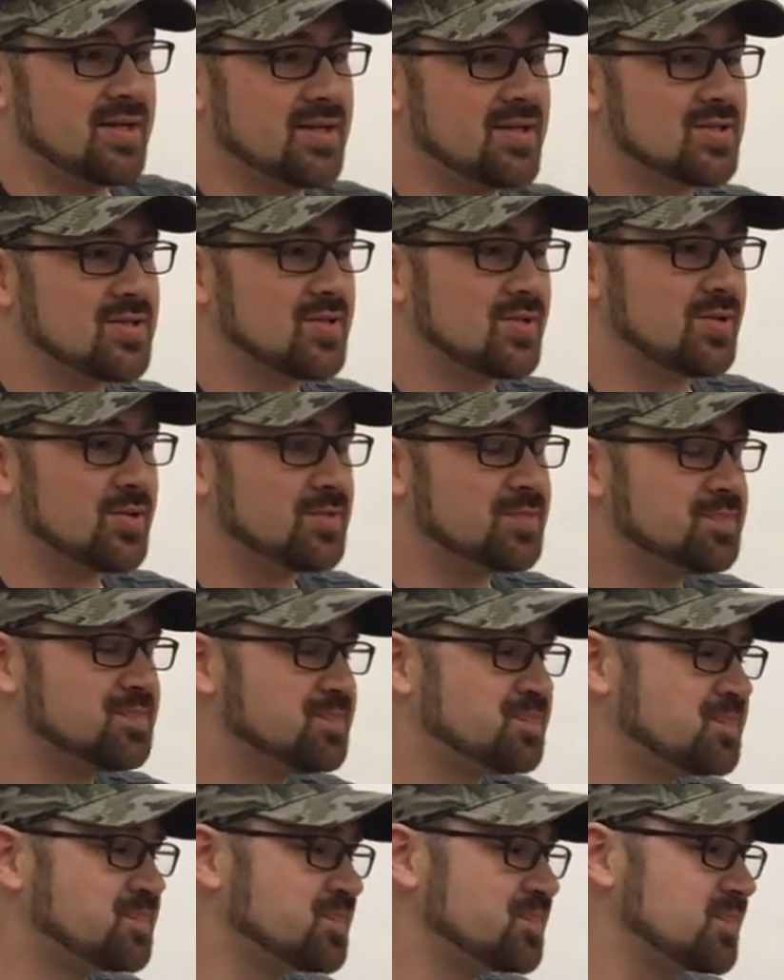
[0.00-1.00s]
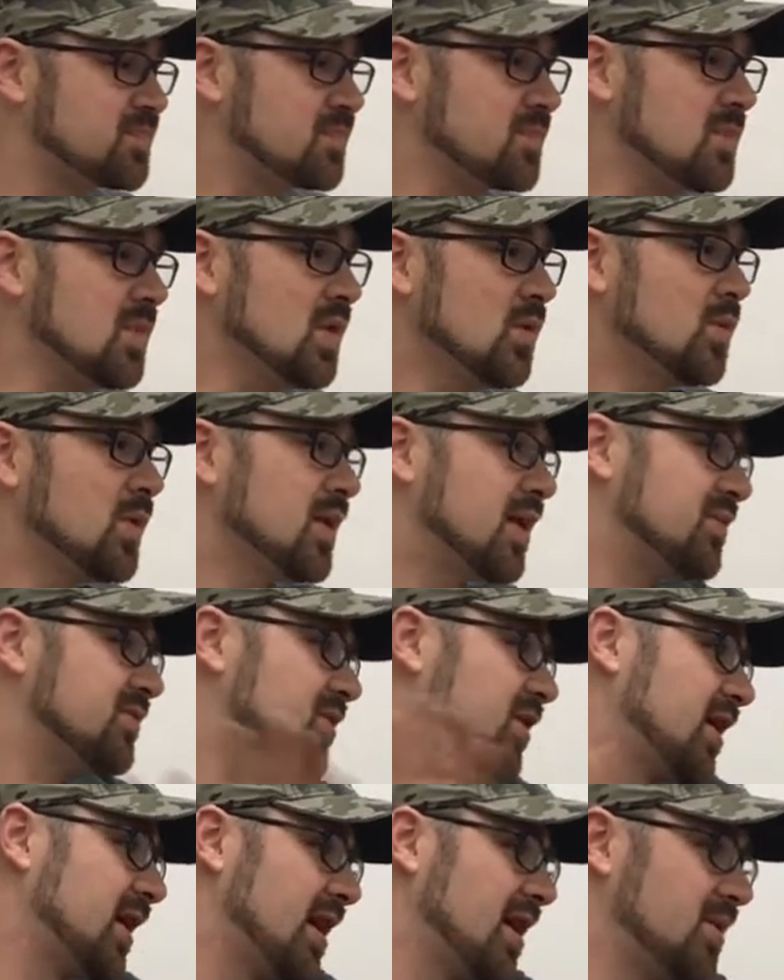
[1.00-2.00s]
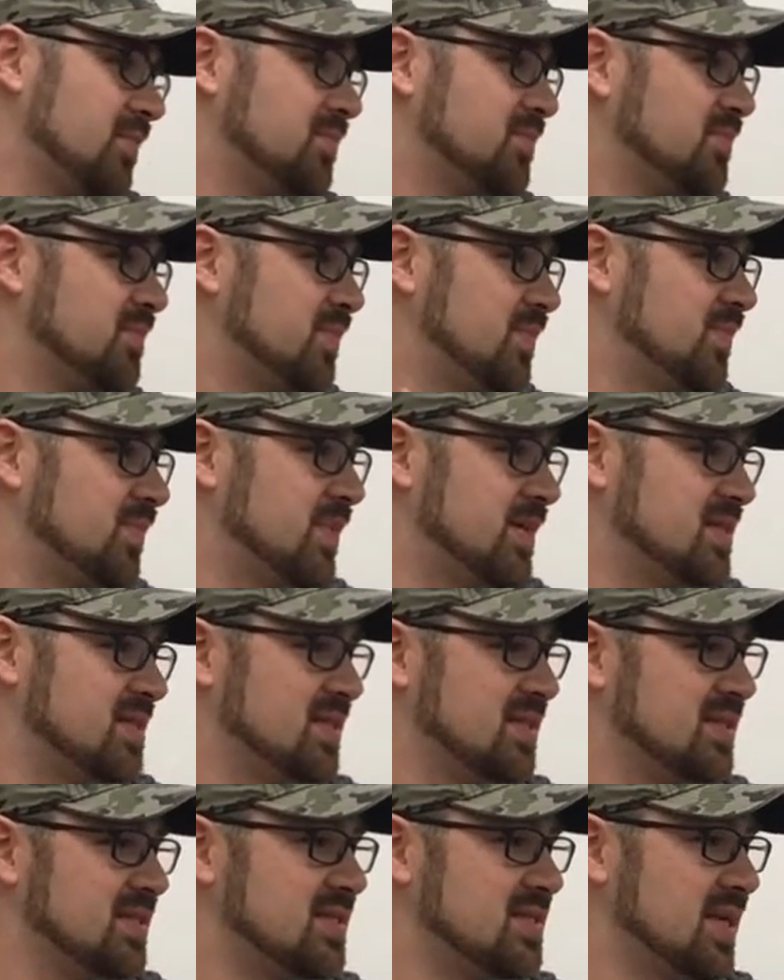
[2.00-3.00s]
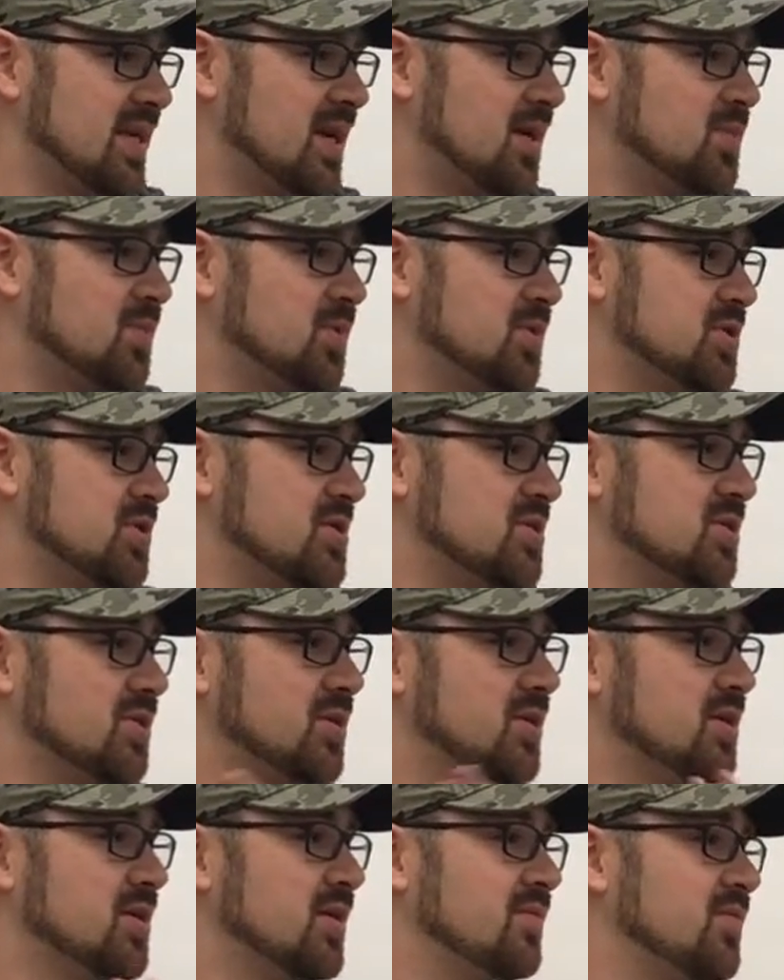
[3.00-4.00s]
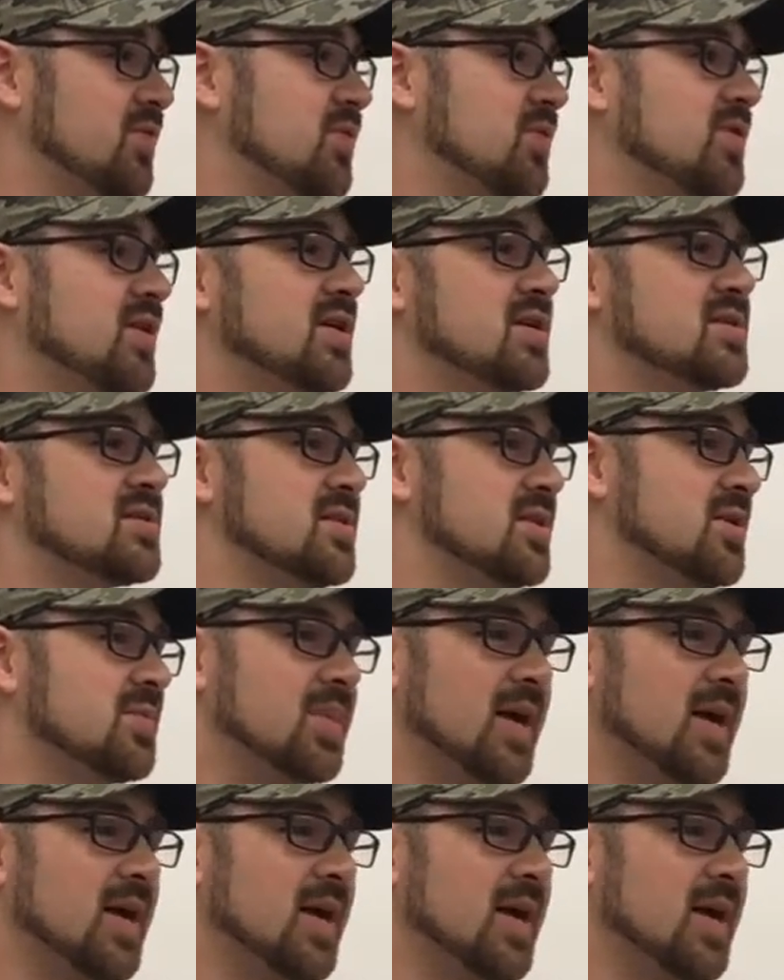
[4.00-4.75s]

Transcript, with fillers: So we left our camp, basically set up. We just took a few things in a